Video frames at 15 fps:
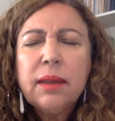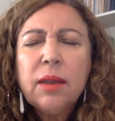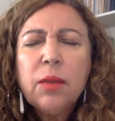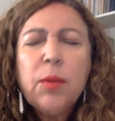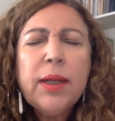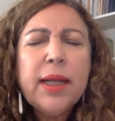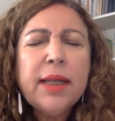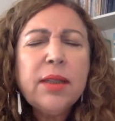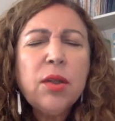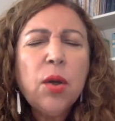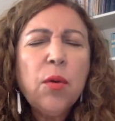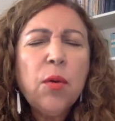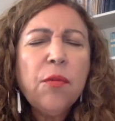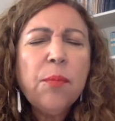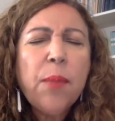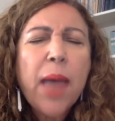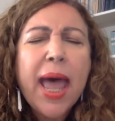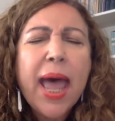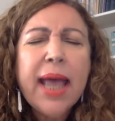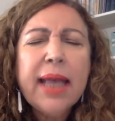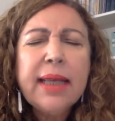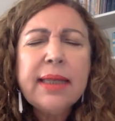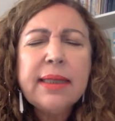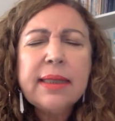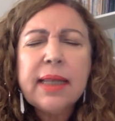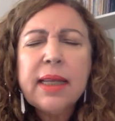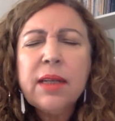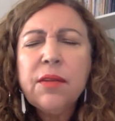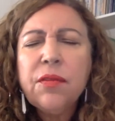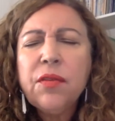We let go of past
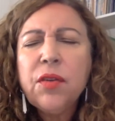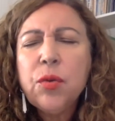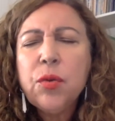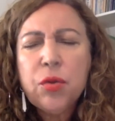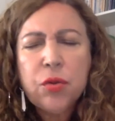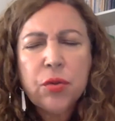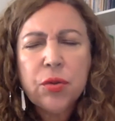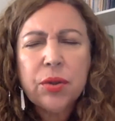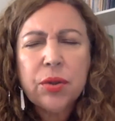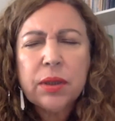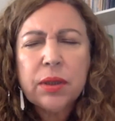and future.